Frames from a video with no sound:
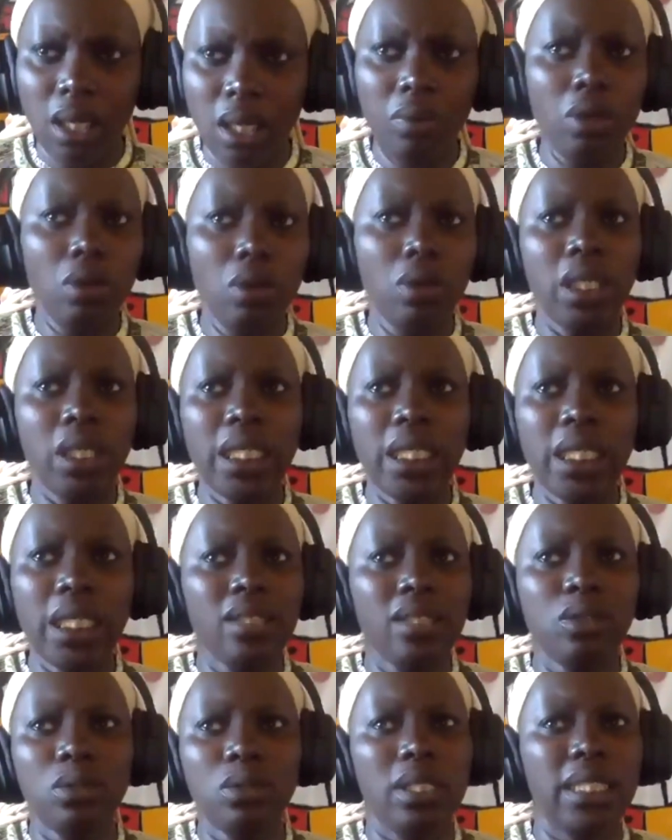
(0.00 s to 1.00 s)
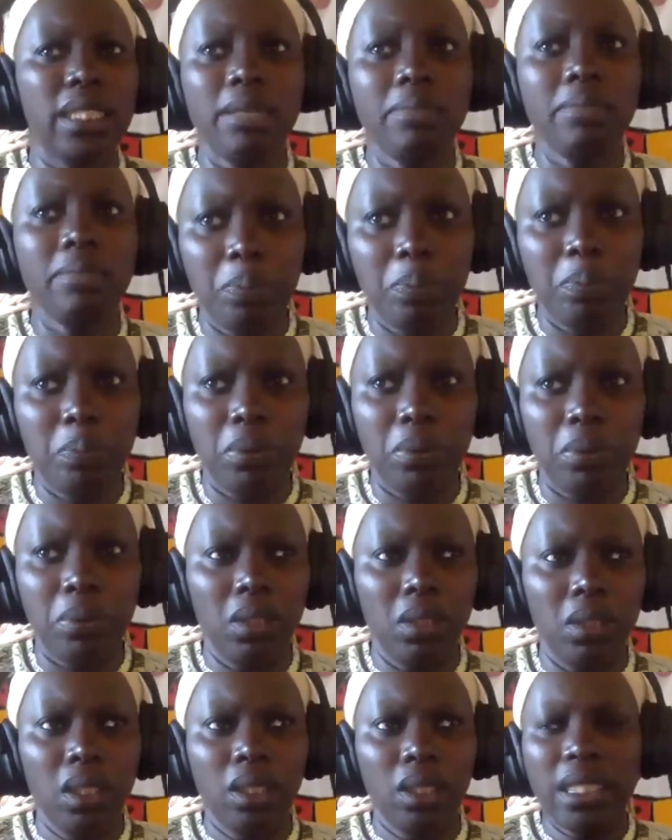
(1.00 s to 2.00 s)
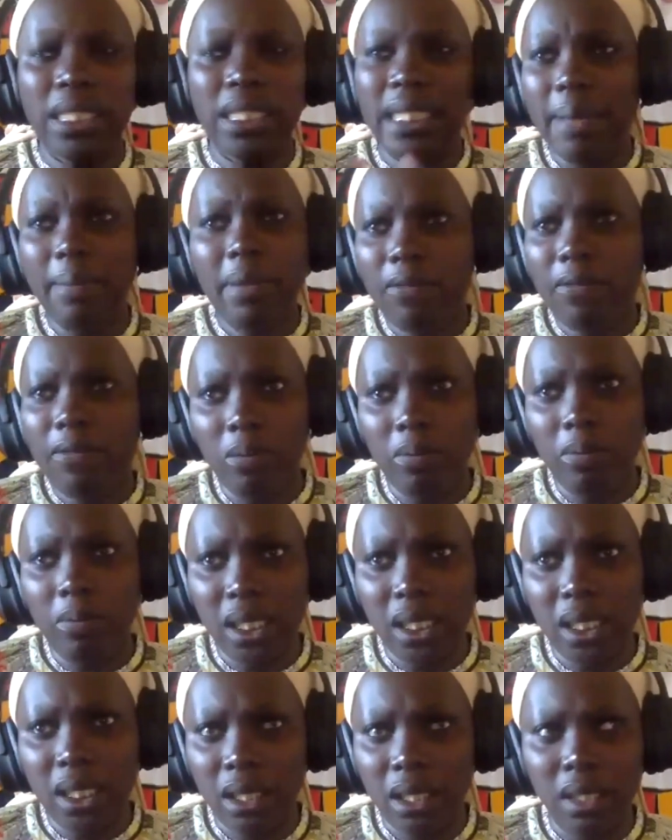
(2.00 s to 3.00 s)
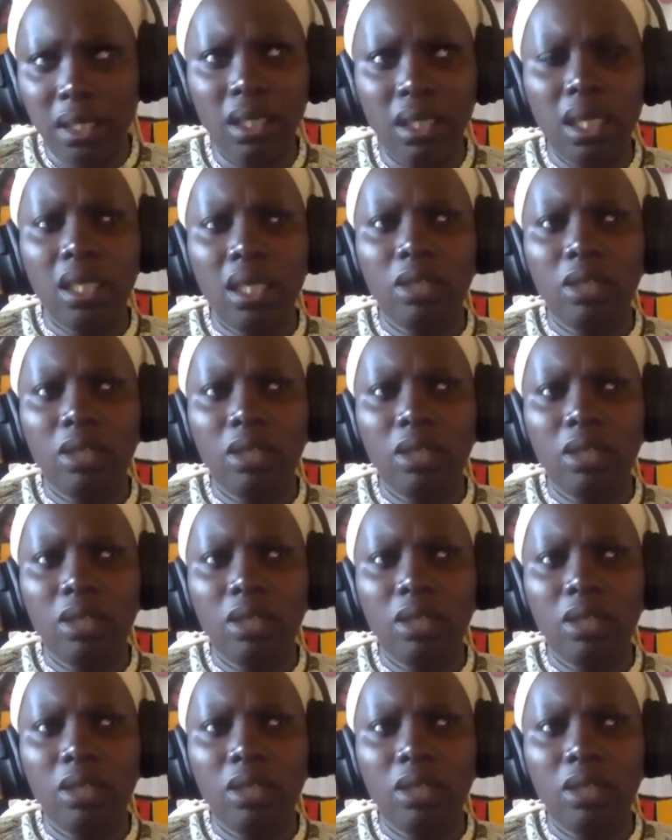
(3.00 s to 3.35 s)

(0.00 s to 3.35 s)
We all listen to the same people, the same information.